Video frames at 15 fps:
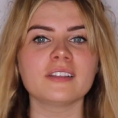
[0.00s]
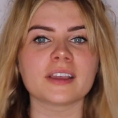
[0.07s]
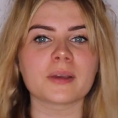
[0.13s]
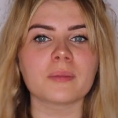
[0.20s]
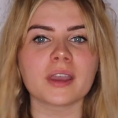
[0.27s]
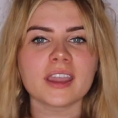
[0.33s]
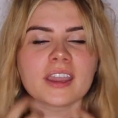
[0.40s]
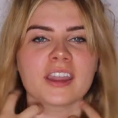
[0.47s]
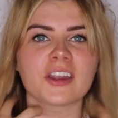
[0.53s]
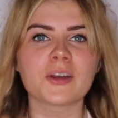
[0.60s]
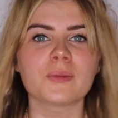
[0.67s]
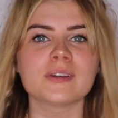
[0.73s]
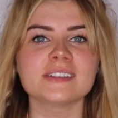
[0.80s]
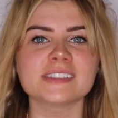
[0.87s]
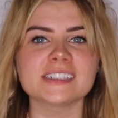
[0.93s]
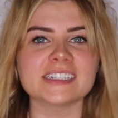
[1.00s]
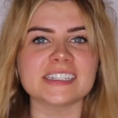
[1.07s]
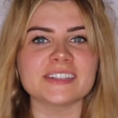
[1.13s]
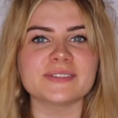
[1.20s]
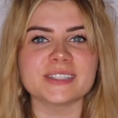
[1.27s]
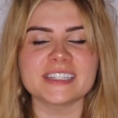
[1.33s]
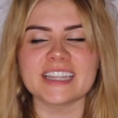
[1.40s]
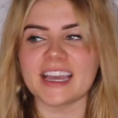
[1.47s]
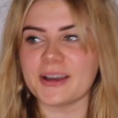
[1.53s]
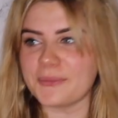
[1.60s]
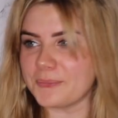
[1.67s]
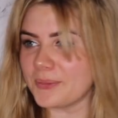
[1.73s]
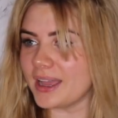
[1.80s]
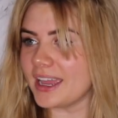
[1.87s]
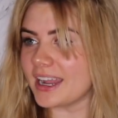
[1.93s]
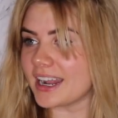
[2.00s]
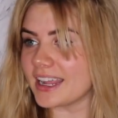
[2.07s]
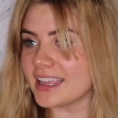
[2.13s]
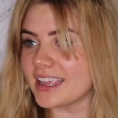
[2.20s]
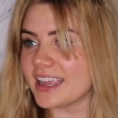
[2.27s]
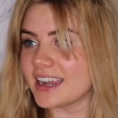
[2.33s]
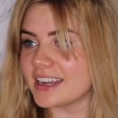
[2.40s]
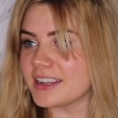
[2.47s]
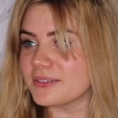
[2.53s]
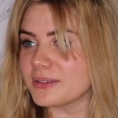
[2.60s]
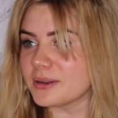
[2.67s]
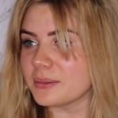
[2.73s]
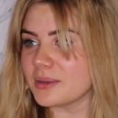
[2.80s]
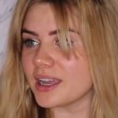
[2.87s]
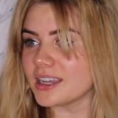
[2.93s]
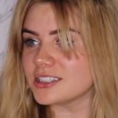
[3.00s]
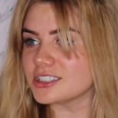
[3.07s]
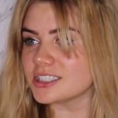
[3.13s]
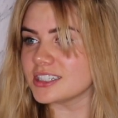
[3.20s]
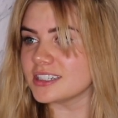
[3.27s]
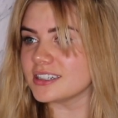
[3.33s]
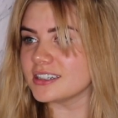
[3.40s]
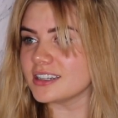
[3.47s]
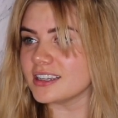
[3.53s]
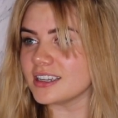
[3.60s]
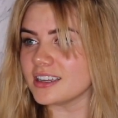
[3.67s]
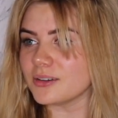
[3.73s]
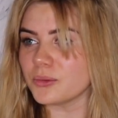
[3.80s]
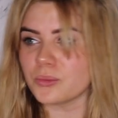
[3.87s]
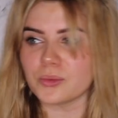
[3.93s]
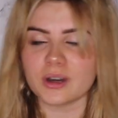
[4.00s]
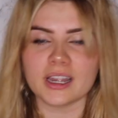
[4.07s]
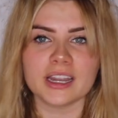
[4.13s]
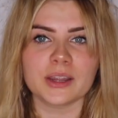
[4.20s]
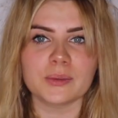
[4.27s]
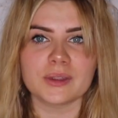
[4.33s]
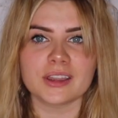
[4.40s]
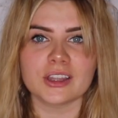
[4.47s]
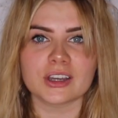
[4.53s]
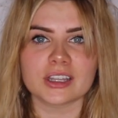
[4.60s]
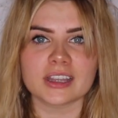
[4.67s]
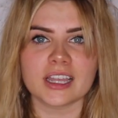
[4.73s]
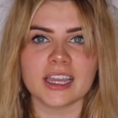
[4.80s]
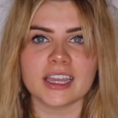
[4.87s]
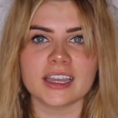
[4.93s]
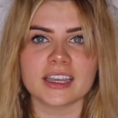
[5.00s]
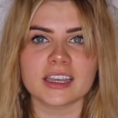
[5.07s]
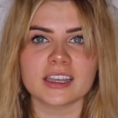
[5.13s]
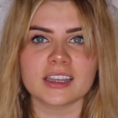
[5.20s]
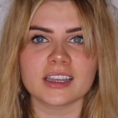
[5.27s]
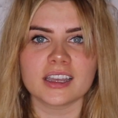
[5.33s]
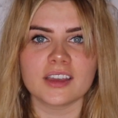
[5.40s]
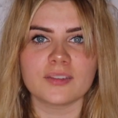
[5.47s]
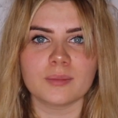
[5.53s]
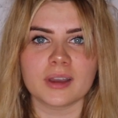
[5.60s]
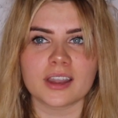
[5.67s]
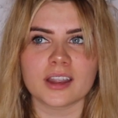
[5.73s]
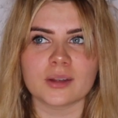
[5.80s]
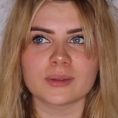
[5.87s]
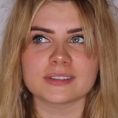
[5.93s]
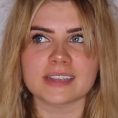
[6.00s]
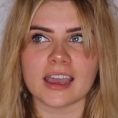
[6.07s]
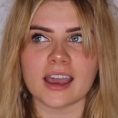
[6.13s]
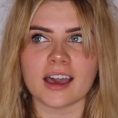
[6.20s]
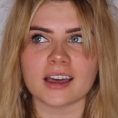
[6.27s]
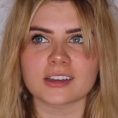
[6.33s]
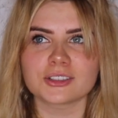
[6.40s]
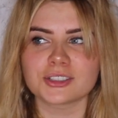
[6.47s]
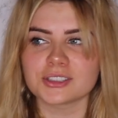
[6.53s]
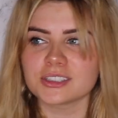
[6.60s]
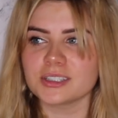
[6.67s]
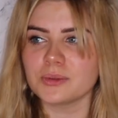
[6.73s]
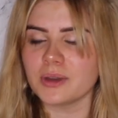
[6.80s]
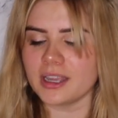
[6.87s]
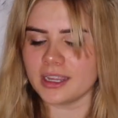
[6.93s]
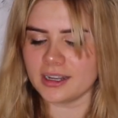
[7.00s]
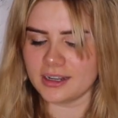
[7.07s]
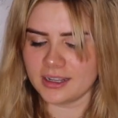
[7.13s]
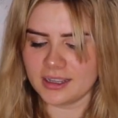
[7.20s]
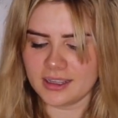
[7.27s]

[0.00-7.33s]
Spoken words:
Like, my hair wasn't even that wet. I can't even imagine what it would look like if my hair was actually wet.